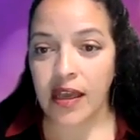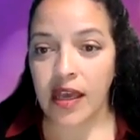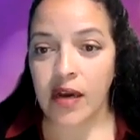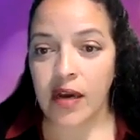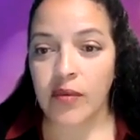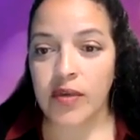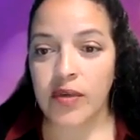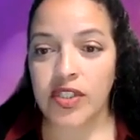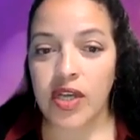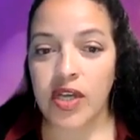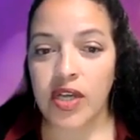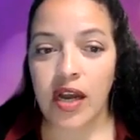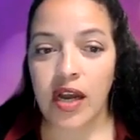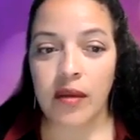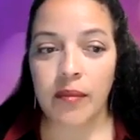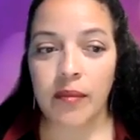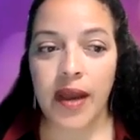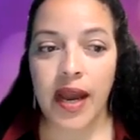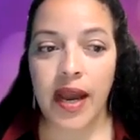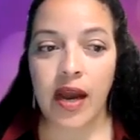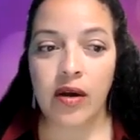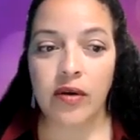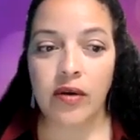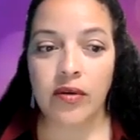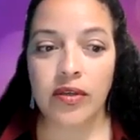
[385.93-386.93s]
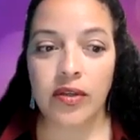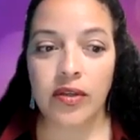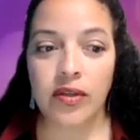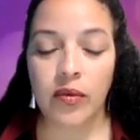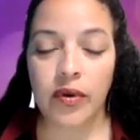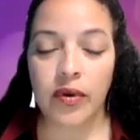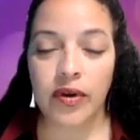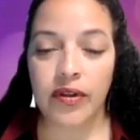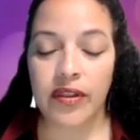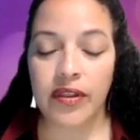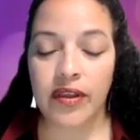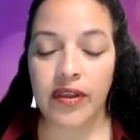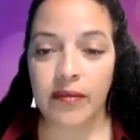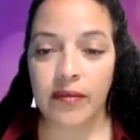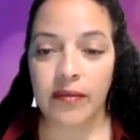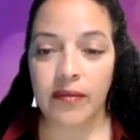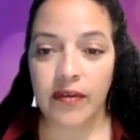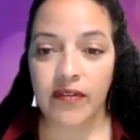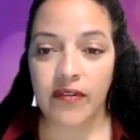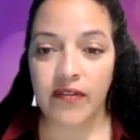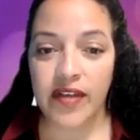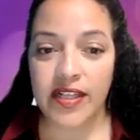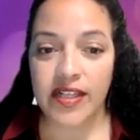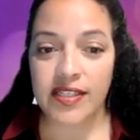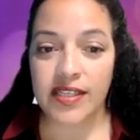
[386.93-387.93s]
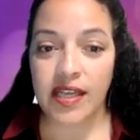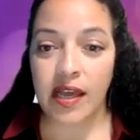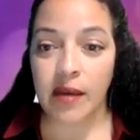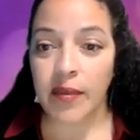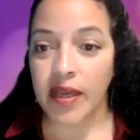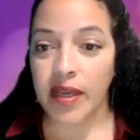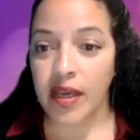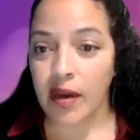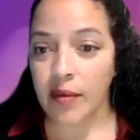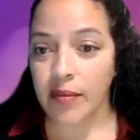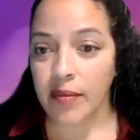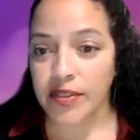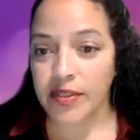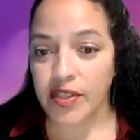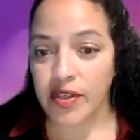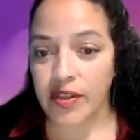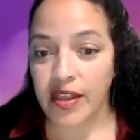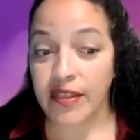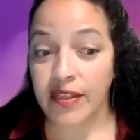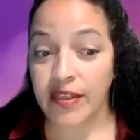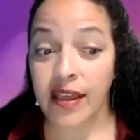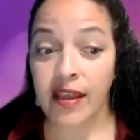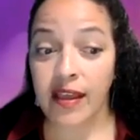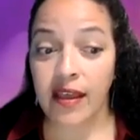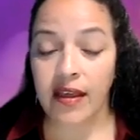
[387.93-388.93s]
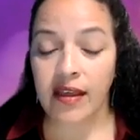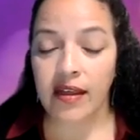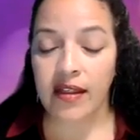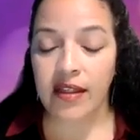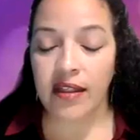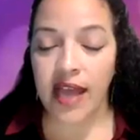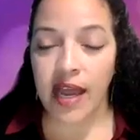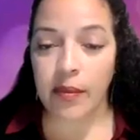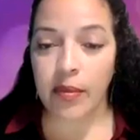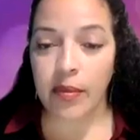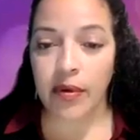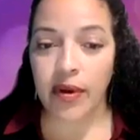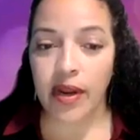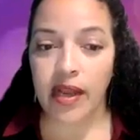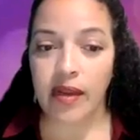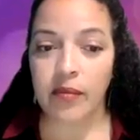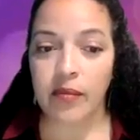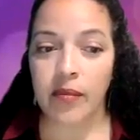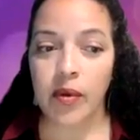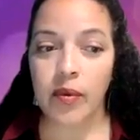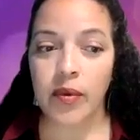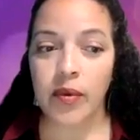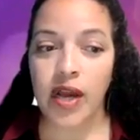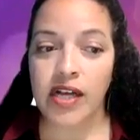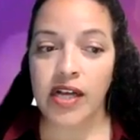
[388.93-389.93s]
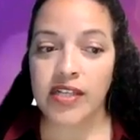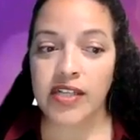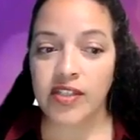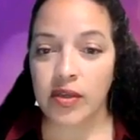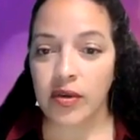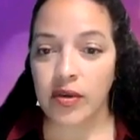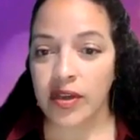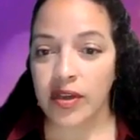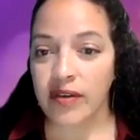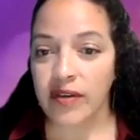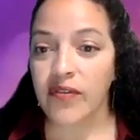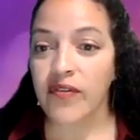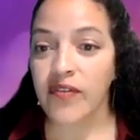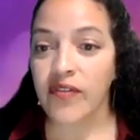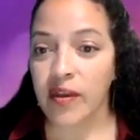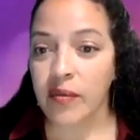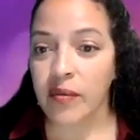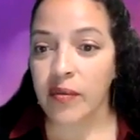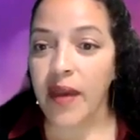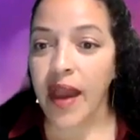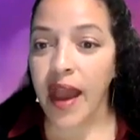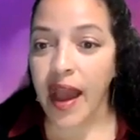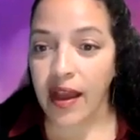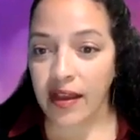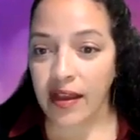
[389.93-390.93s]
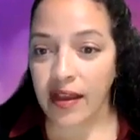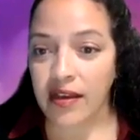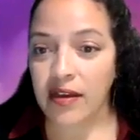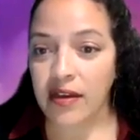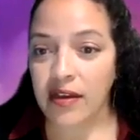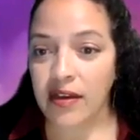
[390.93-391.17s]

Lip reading: And we talk about, what are the events coming up so that they can collaborate, but we also give feedback.